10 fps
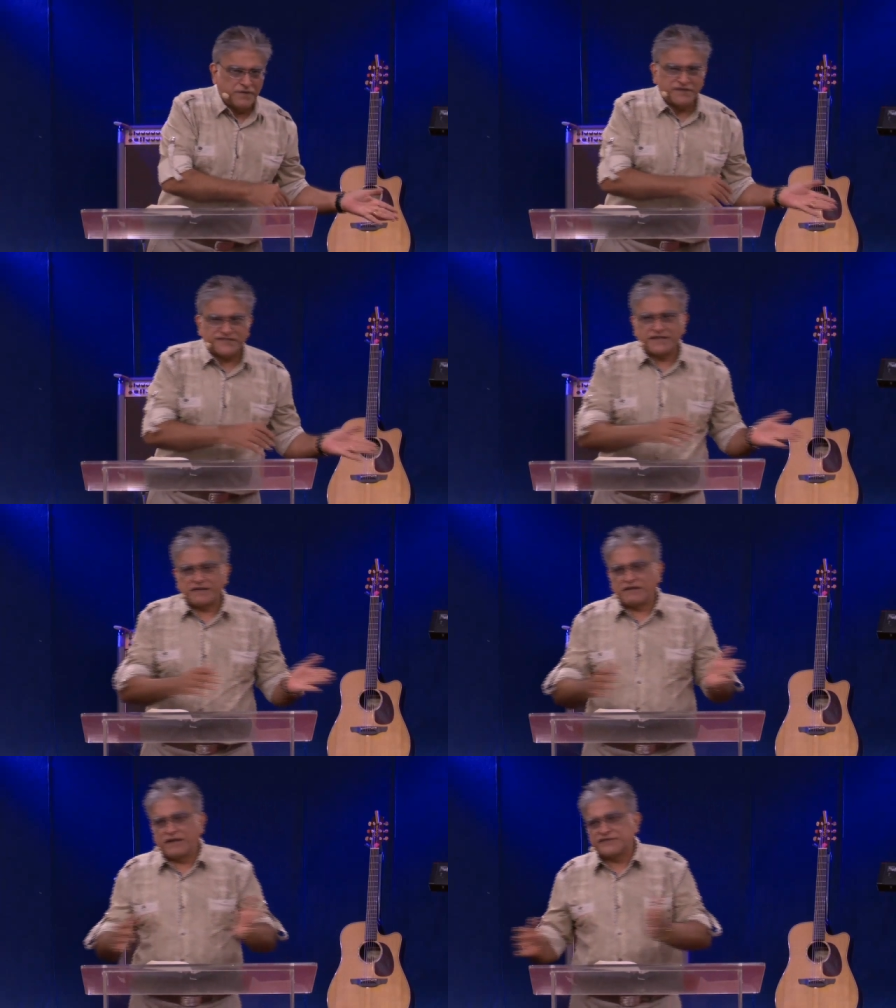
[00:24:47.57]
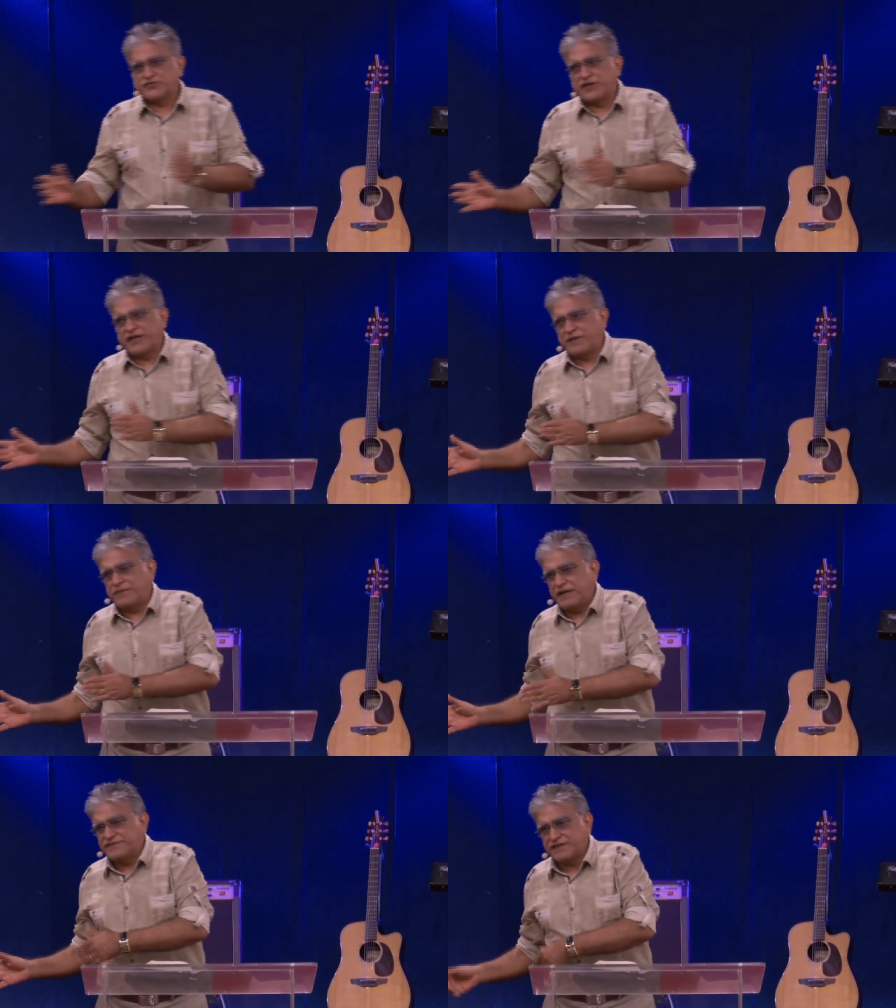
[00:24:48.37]
just say things, today I
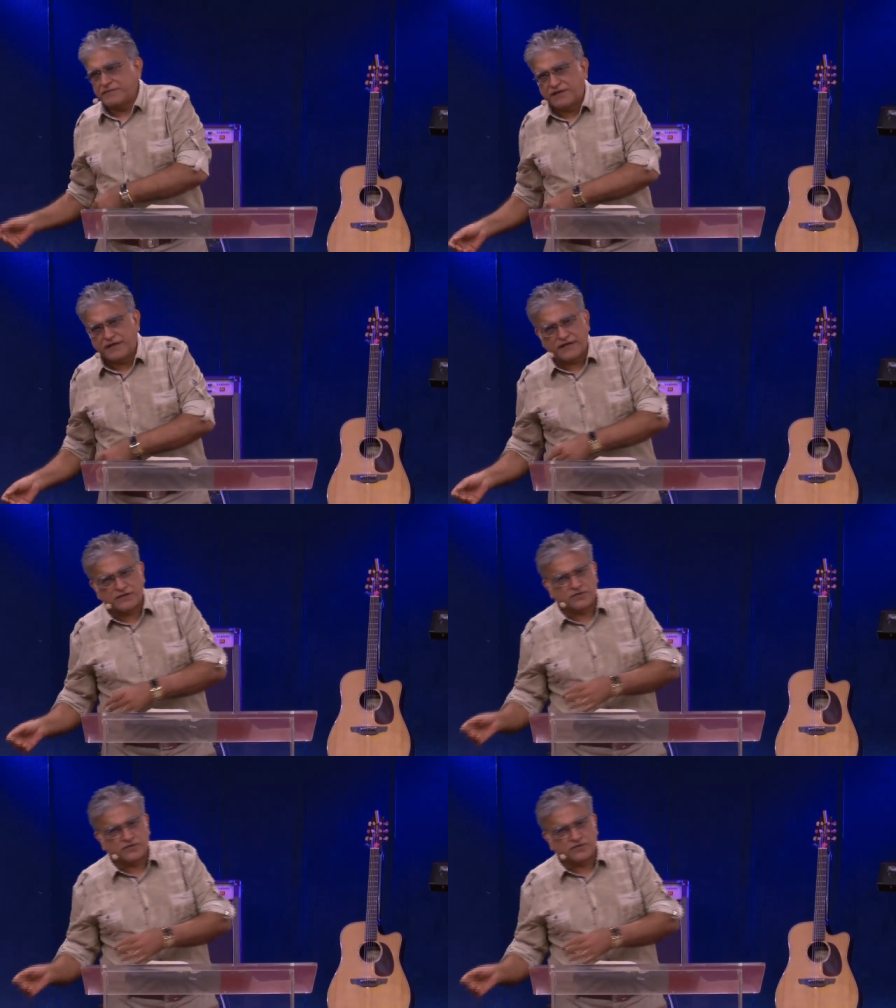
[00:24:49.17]
believe something and